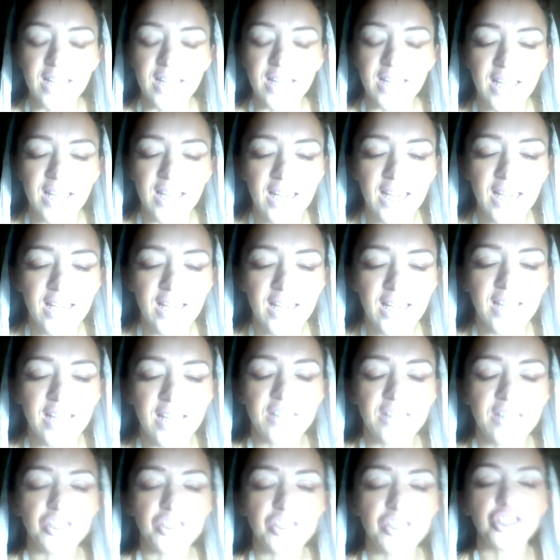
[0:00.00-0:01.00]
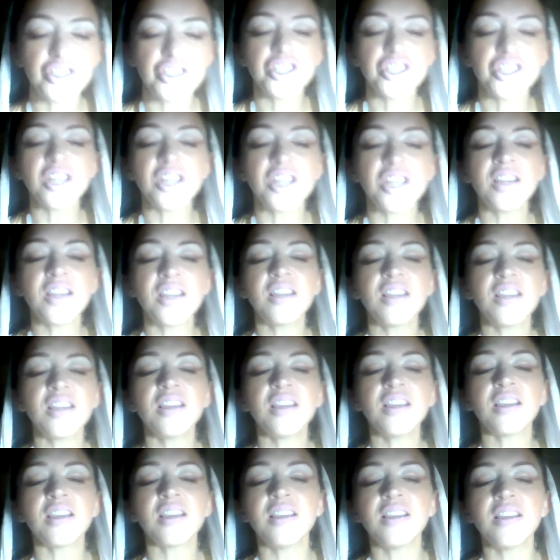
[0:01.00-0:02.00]
And
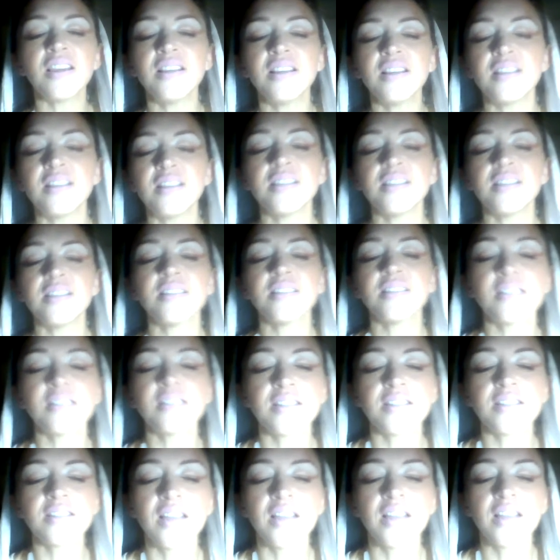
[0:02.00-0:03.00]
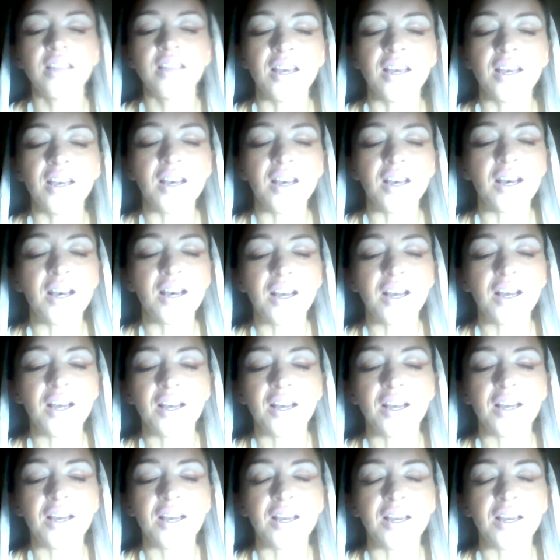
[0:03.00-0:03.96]
she is one